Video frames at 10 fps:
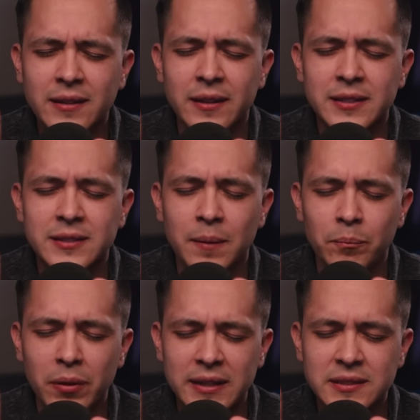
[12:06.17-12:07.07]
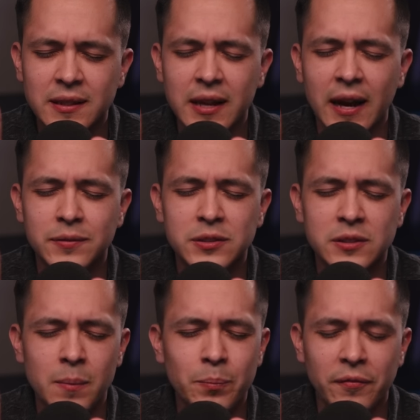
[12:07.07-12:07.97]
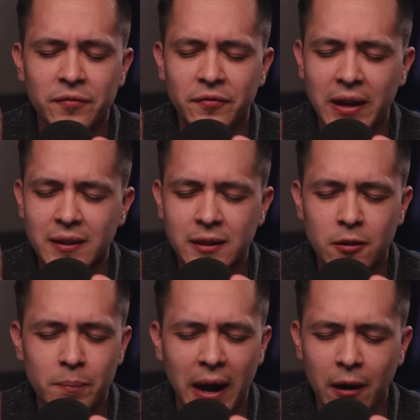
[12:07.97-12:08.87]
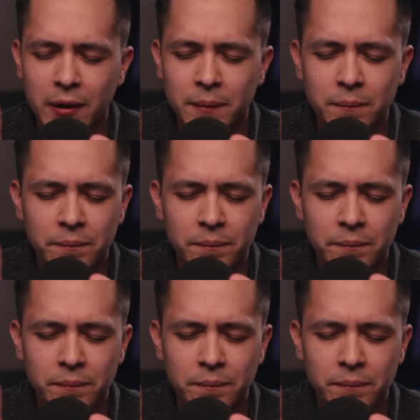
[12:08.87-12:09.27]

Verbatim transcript: to the simplicity of simple faith in your power.